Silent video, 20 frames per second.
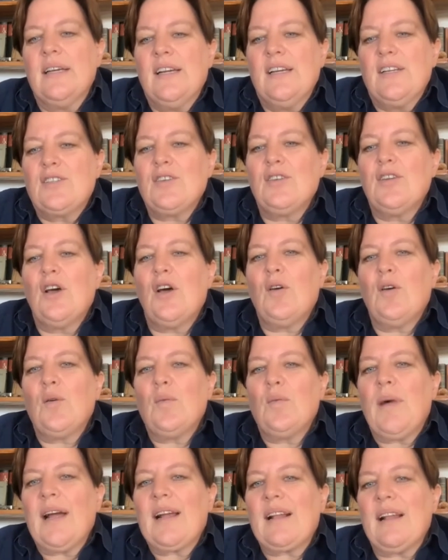to know all
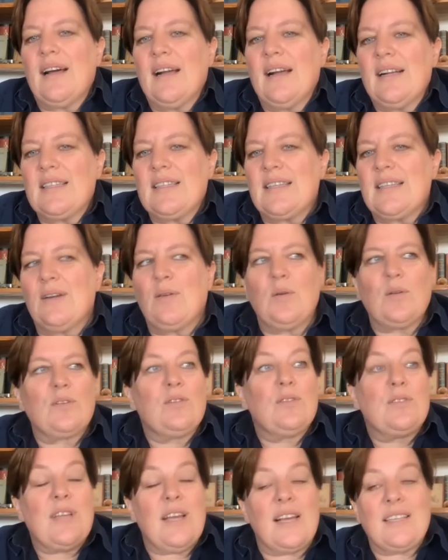my clients. They all
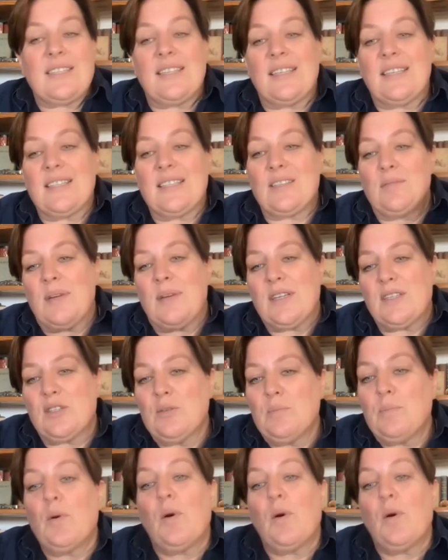do tastings on my
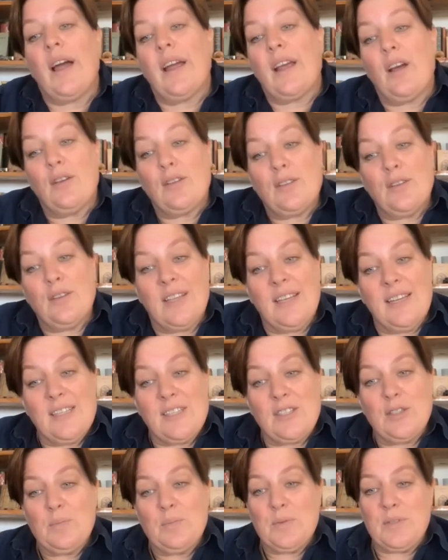stoop, or I go to their
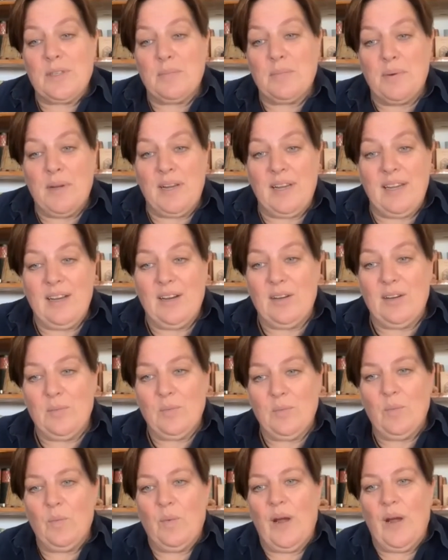stoops depending
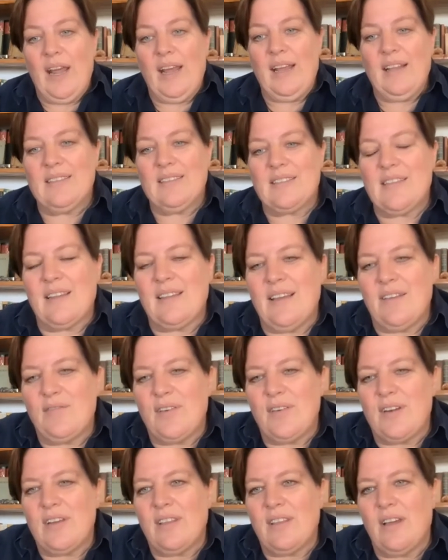on where in South
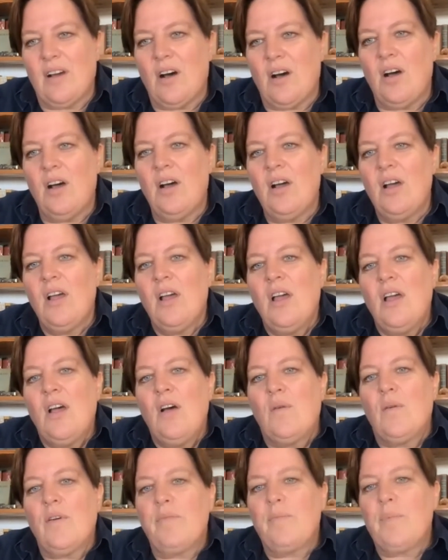Africa they are.
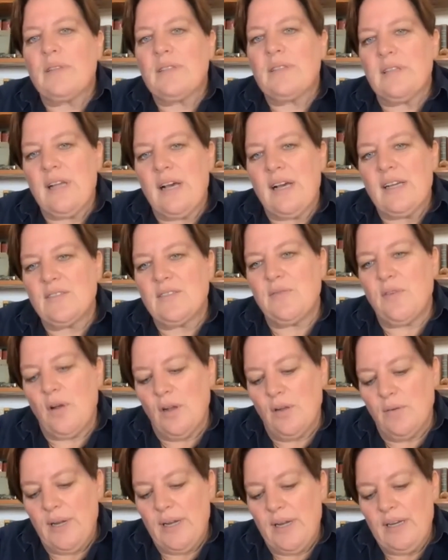We've built a nice
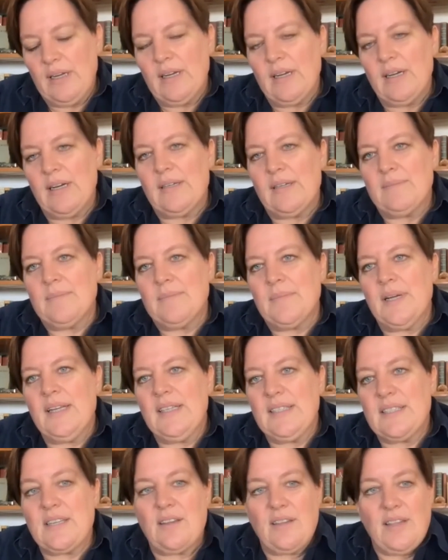following
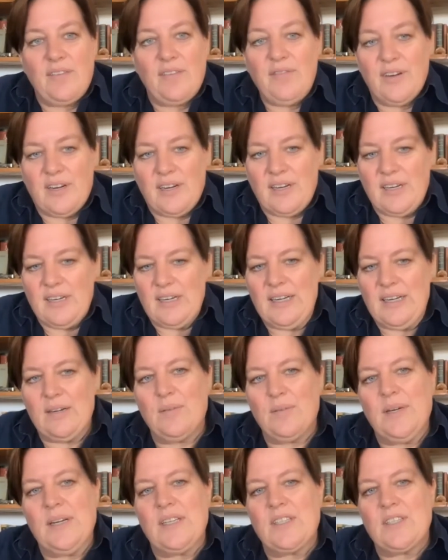in South Africa,
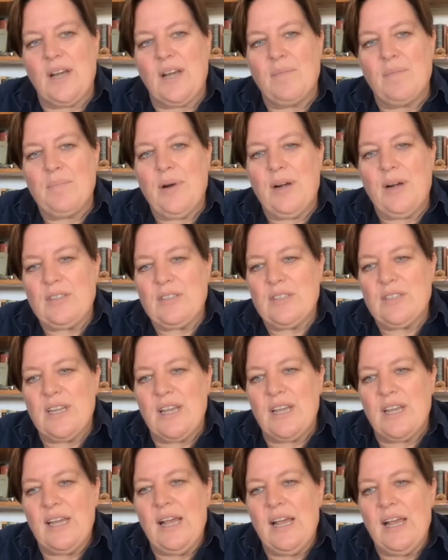which I'm proud to
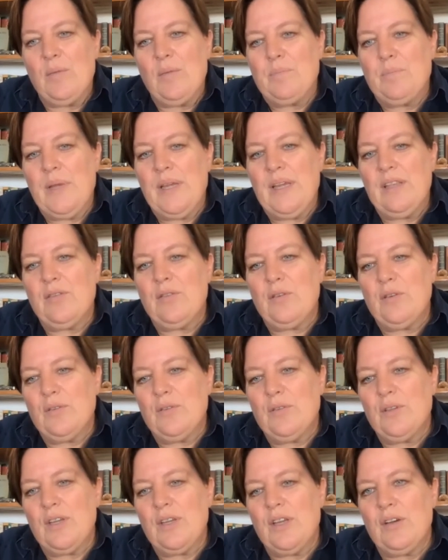say helped me through
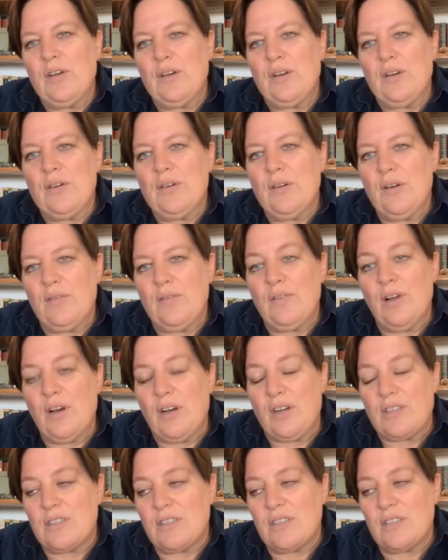the year of
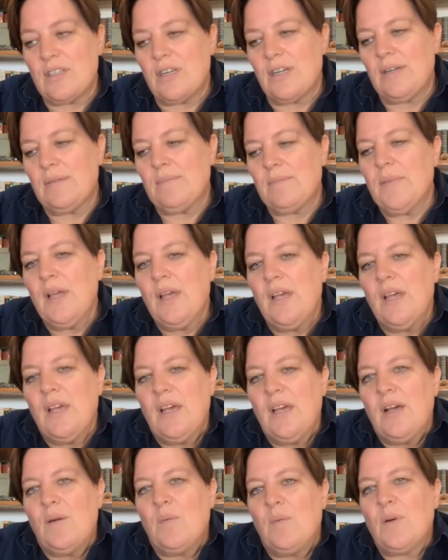last,
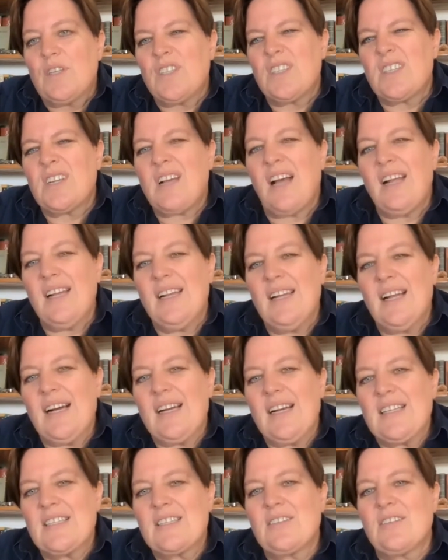which is kind of
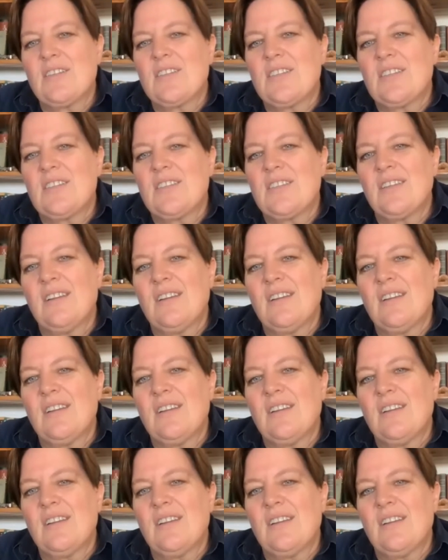nice because